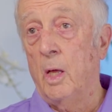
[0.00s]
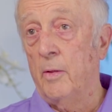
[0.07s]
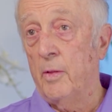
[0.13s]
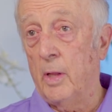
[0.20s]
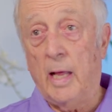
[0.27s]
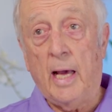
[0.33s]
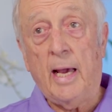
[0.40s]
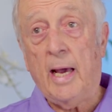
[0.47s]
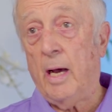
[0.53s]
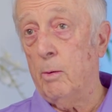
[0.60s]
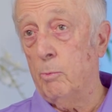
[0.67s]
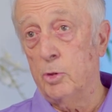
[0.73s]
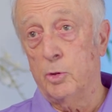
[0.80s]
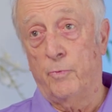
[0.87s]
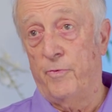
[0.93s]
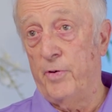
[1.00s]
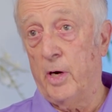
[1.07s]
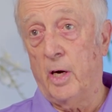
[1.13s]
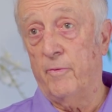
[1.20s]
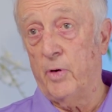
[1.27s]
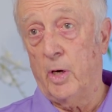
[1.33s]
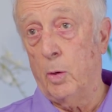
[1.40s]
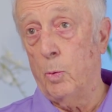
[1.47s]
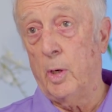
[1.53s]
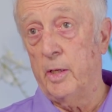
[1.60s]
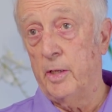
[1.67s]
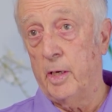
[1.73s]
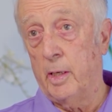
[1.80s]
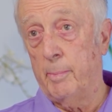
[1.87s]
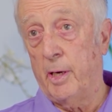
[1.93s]
The layout was very, very well
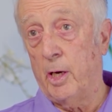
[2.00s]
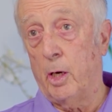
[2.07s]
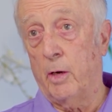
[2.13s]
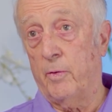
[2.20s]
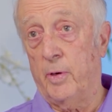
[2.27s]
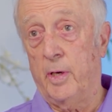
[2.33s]
done by Arthur